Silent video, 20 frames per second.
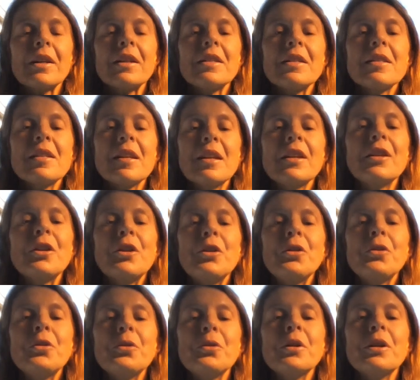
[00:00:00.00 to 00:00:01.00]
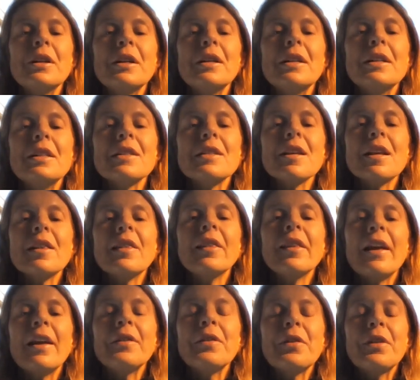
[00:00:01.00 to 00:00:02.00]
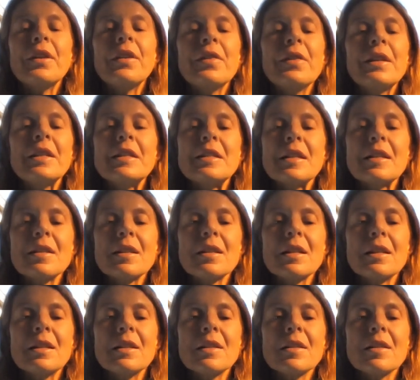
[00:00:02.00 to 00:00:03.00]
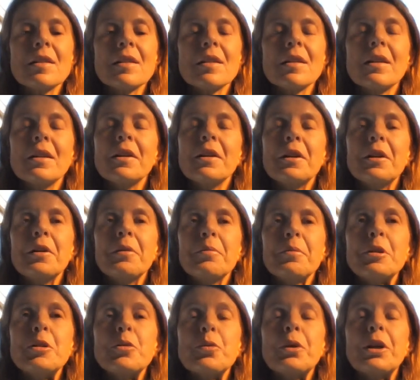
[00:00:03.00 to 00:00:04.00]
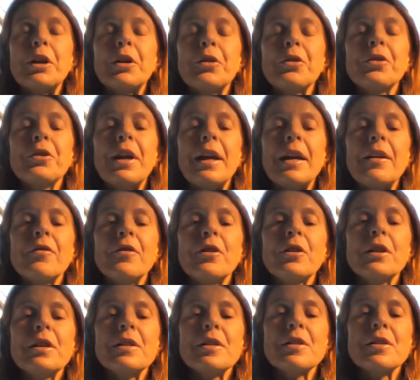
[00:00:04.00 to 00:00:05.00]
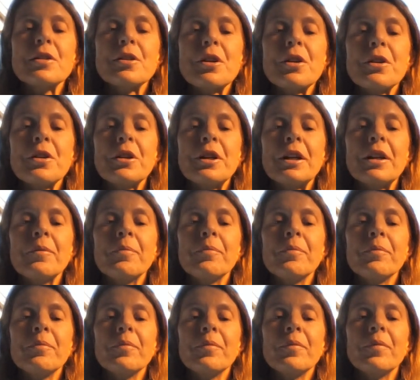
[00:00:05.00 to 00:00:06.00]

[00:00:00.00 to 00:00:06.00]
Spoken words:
Continue to lengthen the distance between your navel and sternum